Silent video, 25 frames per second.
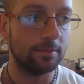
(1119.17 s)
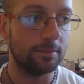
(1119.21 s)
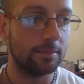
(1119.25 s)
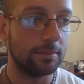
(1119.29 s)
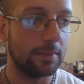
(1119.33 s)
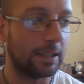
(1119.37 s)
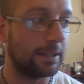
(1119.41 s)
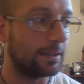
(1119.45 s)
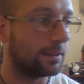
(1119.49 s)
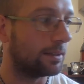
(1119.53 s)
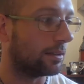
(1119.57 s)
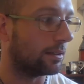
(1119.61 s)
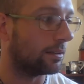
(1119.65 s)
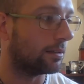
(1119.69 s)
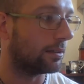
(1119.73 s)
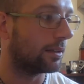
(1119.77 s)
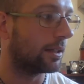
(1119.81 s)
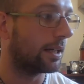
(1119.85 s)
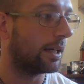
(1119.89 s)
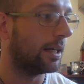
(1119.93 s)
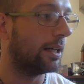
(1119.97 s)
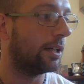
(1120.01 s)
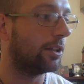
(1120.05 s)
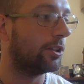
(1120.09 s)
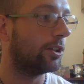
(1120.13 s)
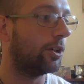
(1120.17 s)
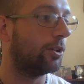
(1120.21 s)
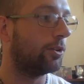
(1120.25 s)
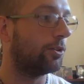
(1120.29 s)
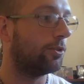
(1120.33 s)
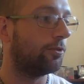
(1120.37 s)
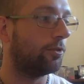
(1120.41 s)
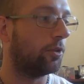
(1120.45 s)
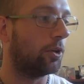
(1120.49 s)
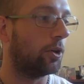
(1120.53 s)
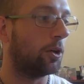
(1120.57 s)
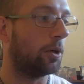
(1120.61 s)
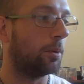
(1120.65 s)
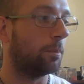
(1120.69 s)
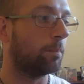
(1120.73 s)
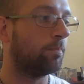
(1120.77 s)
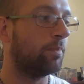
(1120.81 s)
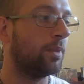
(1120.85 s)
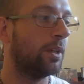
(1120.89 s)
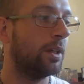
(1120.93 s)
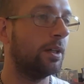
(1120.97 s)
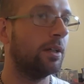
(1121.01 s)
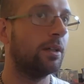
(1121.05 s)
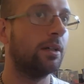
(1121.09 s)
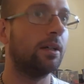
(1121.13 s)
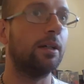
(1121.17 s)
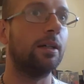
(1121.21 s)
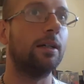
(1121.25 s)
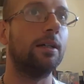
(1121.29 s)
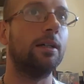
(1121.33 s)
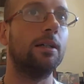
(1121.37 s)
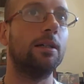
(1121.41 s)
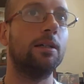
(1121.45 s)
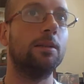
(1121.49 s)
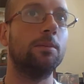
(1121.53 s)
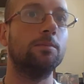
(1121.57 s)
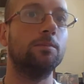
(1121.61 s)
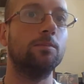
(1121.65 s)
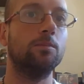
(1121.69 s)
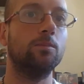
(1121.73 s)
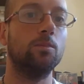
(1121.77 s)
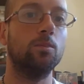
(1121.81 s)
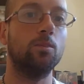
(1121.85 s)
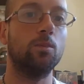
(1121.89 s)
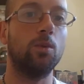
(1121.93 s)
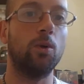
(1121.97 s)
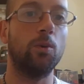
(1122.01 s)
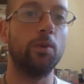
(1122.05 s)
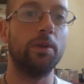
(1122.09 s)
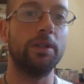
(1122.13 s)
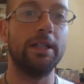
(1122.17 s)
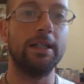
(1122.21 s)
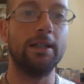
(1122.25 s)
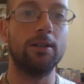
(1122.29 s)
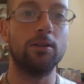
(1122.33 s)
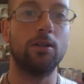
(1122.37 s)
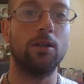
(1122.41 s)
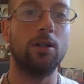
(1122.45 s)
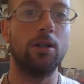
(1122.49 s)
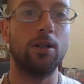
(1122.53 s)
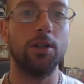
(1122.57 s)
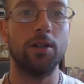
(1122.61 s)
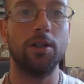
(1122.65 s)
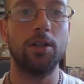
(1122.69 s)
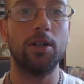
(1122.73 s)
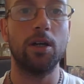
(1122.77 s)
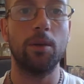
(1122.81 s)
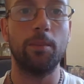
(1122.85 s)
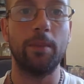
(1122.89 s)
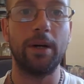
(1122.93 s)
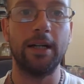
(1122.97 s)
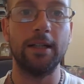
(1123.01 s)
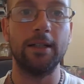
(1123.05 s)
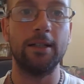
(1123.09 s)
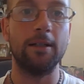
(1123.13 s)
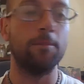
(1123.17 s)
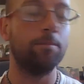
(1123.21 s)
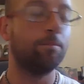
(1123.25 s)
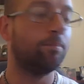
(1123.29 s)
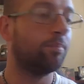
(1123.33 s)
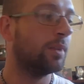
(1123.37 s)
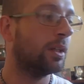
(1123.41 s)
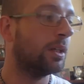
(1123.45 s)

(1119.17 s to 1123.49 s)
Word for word: letters, okay, and those form what we now call the Kabbalah.